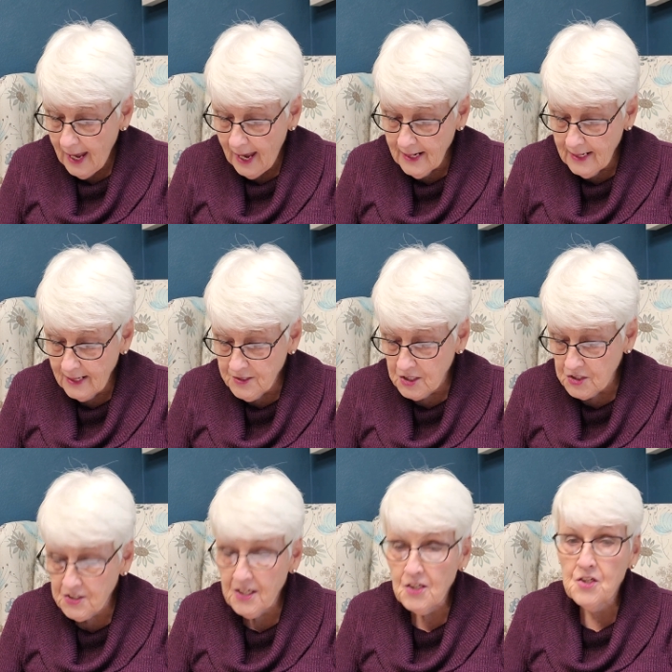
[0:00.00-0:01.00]
and to
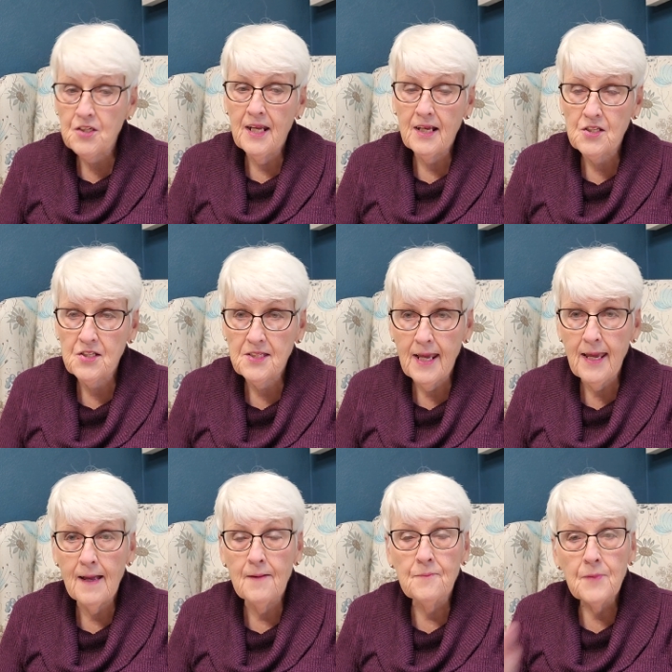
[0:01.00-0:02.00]
such an
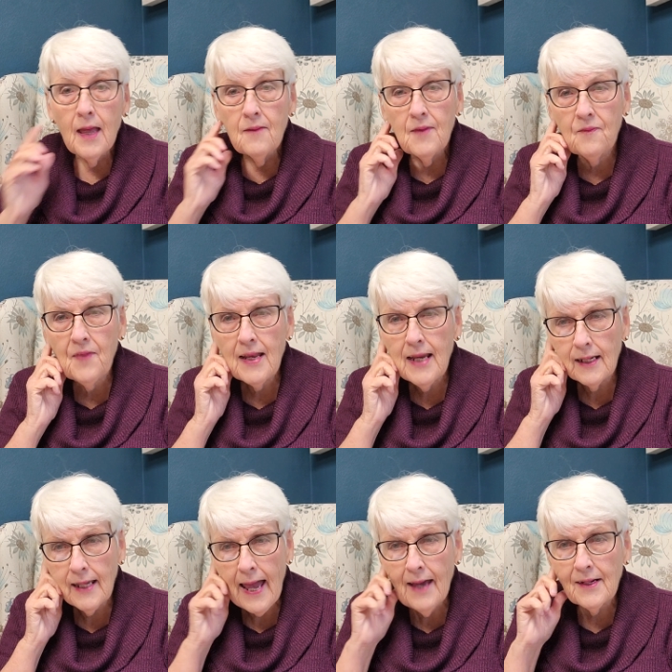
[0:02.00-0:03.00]
extent that they'd
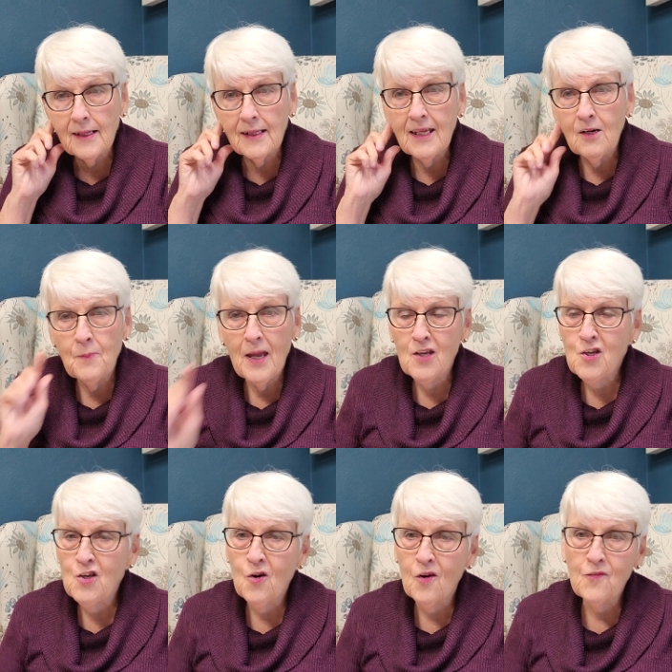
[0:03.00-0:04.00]
allowed a little bit
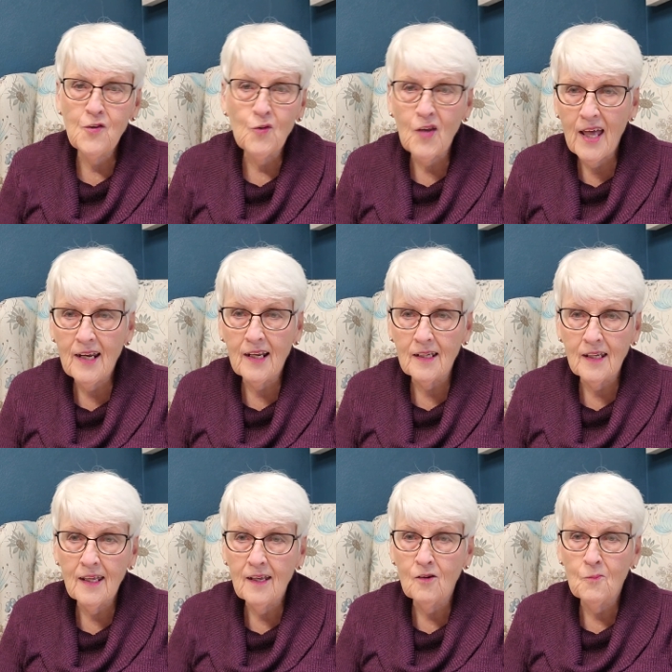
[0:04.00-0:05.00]
you know if you let a
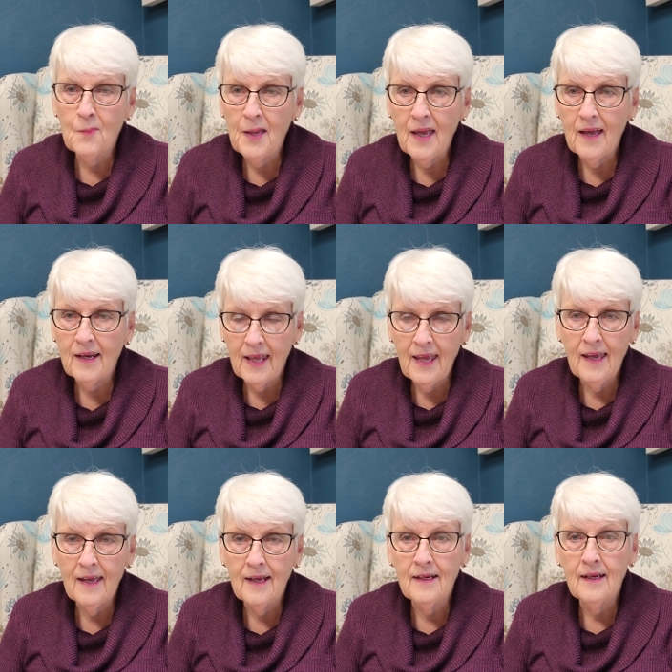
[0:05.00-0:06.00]
little bit
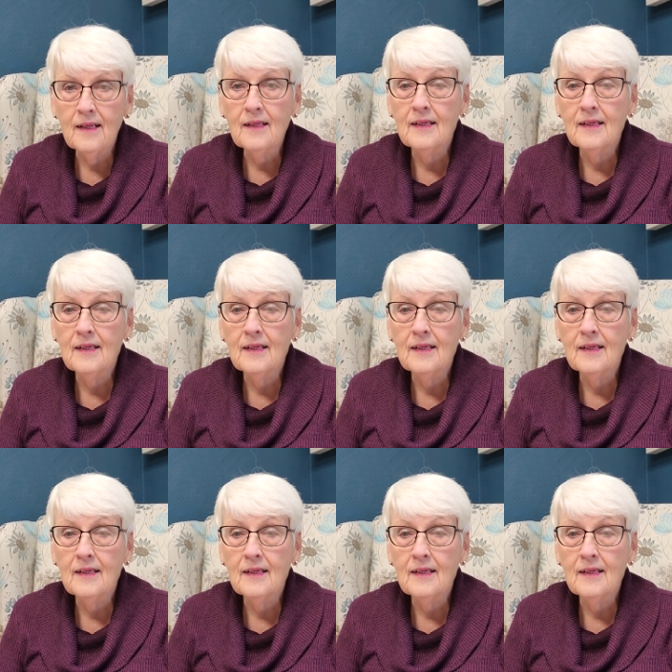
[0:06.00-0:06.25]
in